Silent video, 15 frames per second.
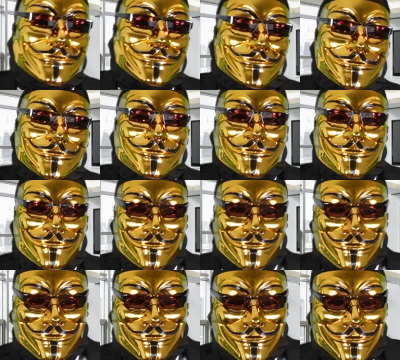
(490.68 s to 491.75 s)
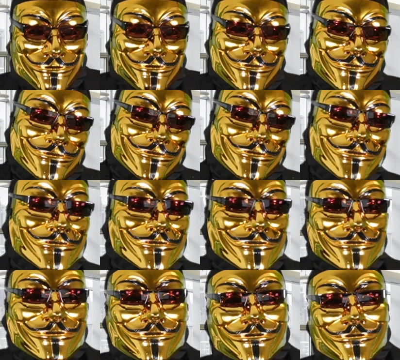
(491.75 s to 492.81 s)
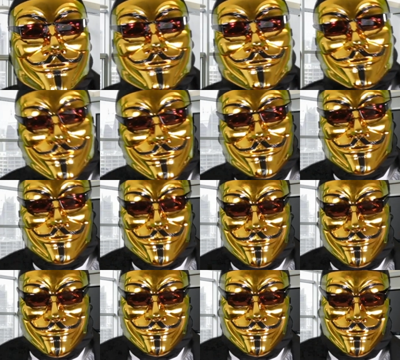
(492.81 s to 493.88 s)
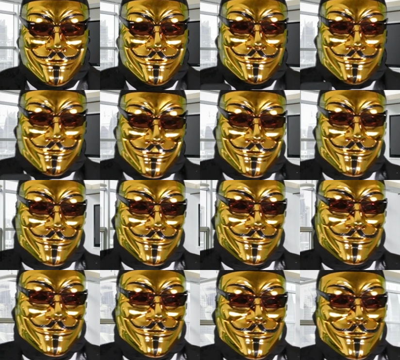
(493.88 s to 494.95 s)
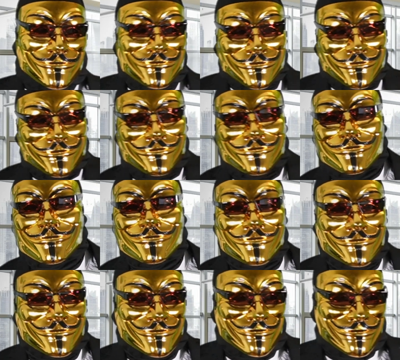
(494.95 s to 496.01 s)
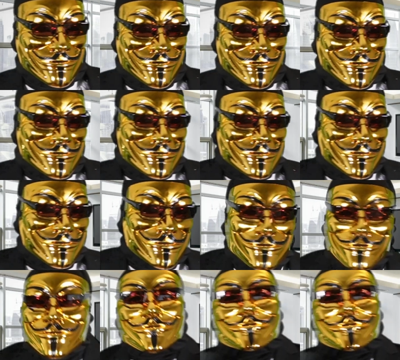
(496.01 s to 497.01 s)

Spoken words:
that I've made an extra £200 to £600 every single month. So stay tuned. Don't